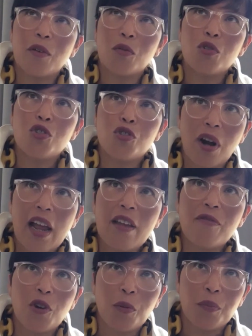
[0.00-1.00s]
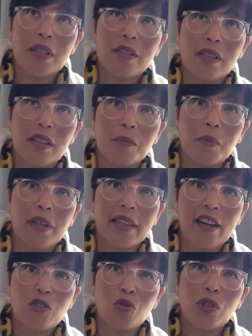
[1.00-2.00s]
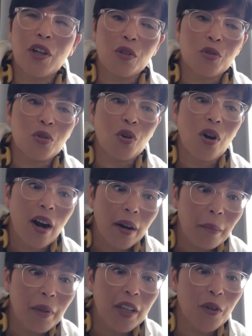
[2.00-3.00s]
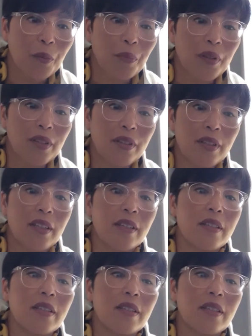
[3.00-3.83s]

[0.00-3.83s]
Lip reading: drive your business, but actually also harming your business?